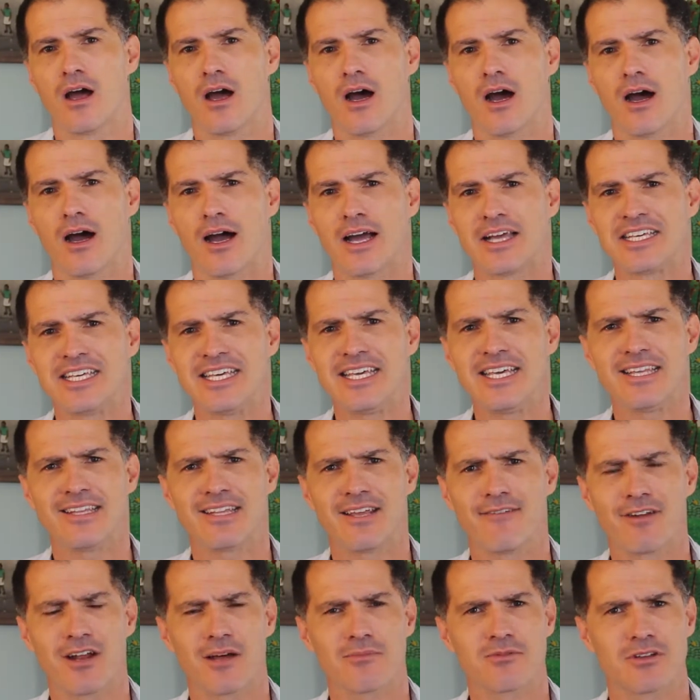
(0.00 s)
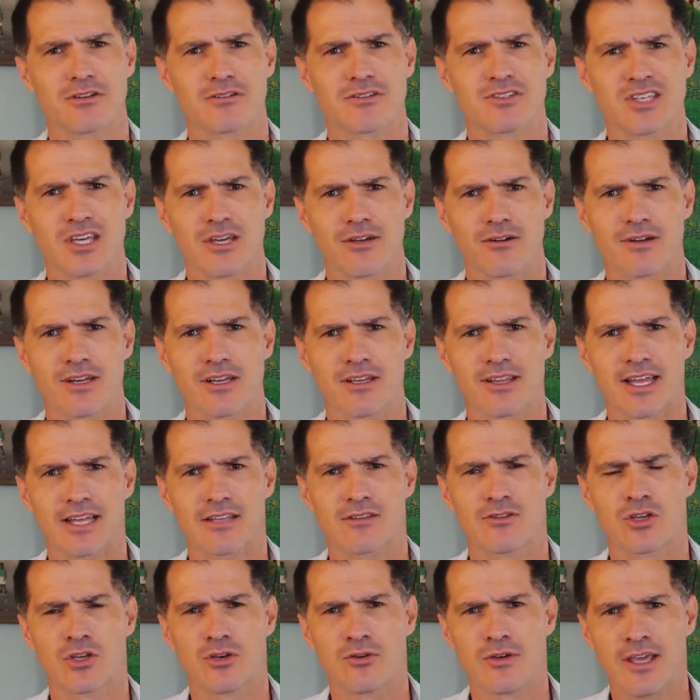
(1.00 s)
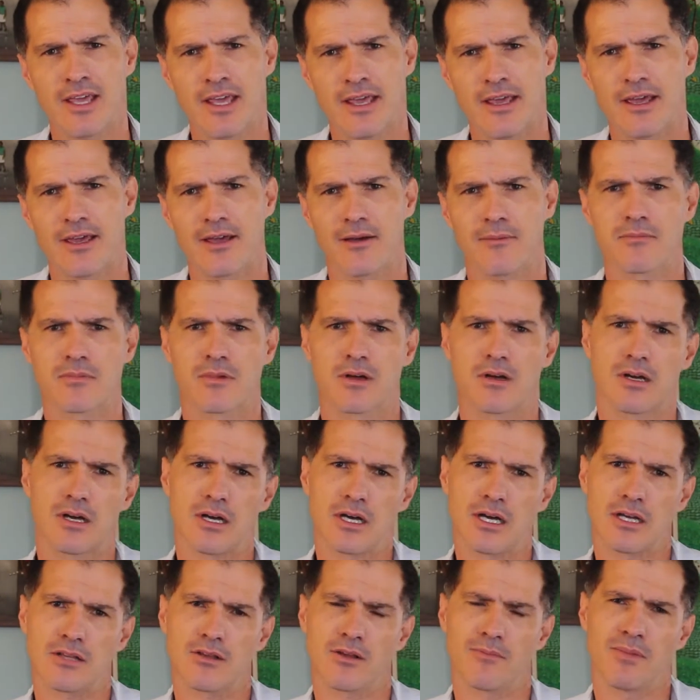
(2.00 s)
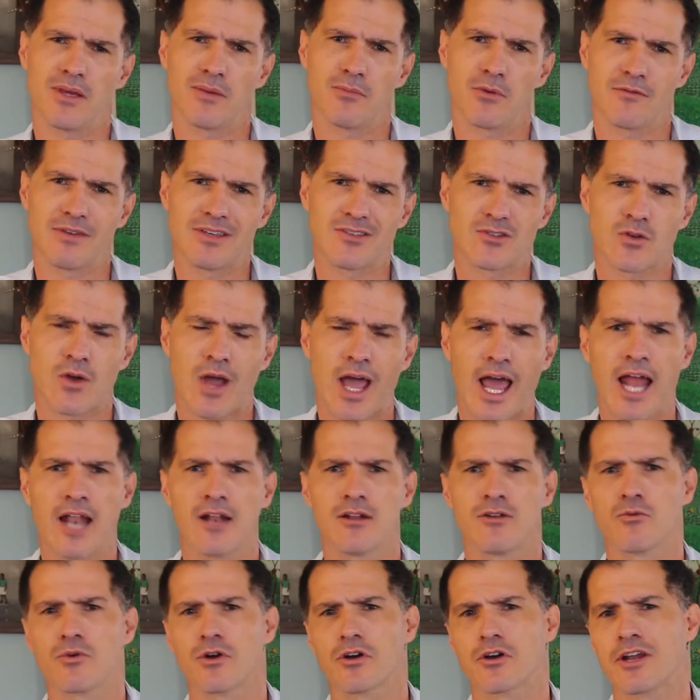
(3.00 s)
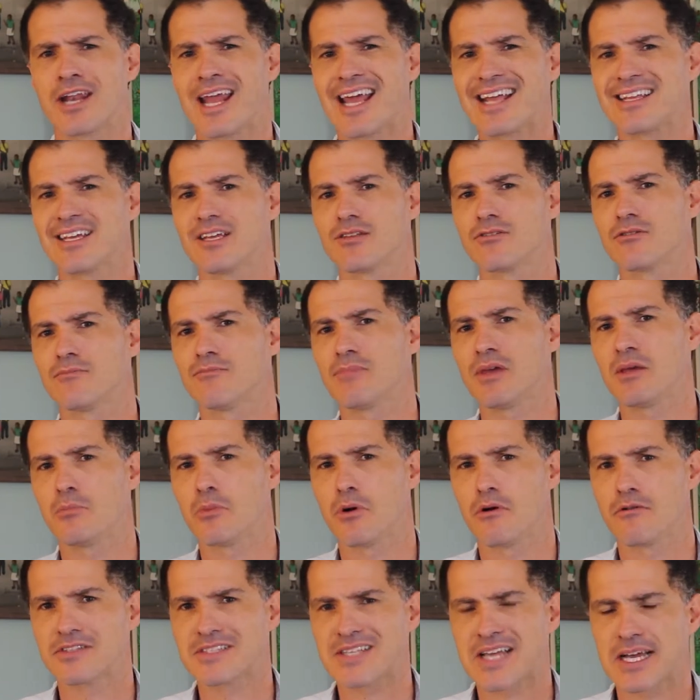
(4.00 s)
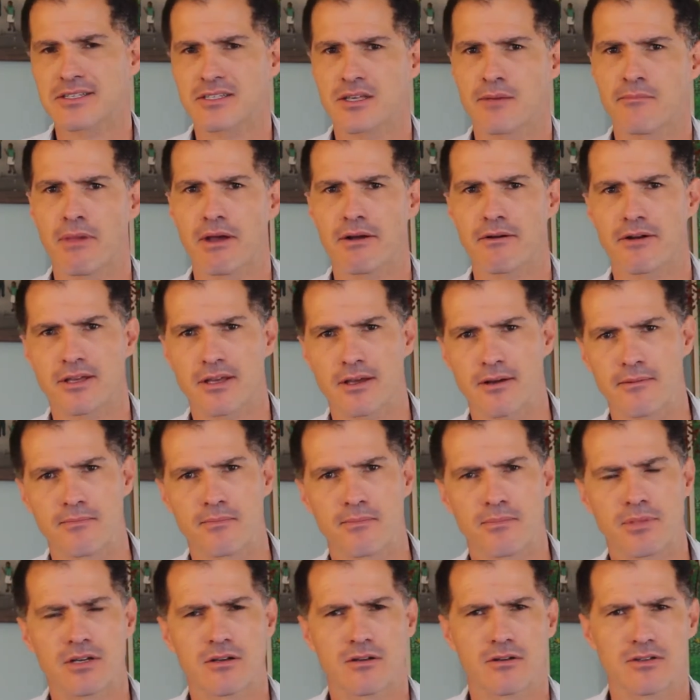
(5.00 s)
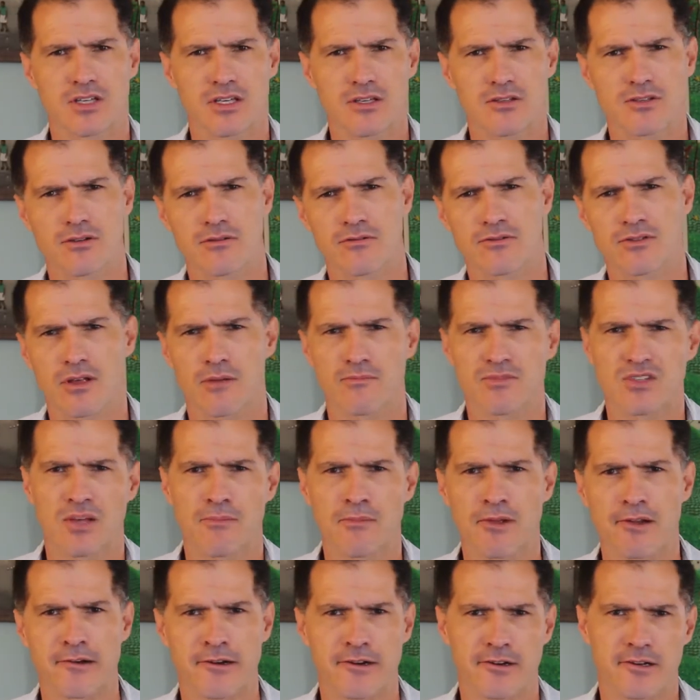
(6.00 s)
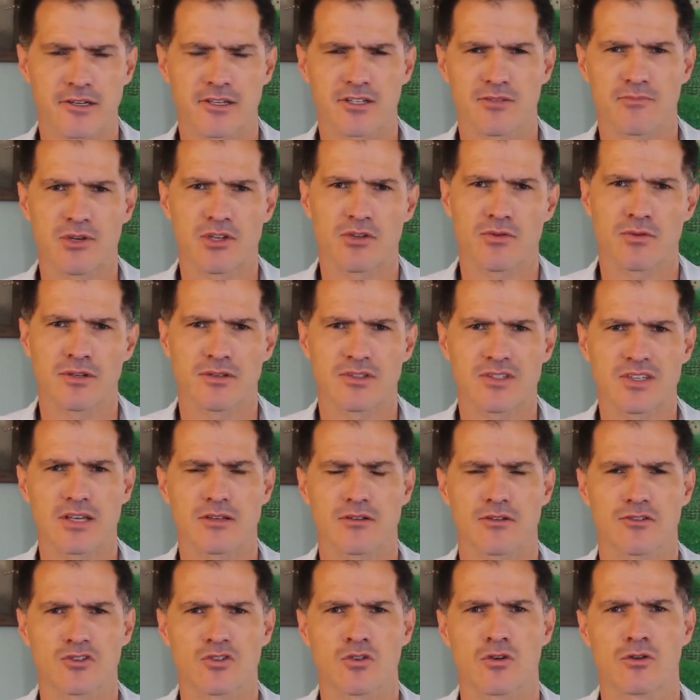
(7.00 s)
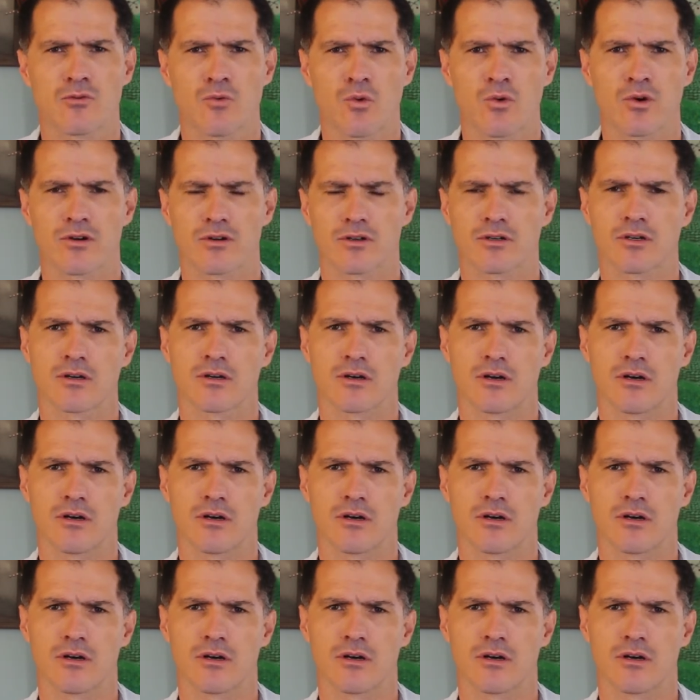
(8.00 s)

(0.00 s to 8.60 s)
Uh, he developed a theory that, to him, uh, the people of Easter Island were connected to the people of South America, because he saw some similarities between, say, the stonework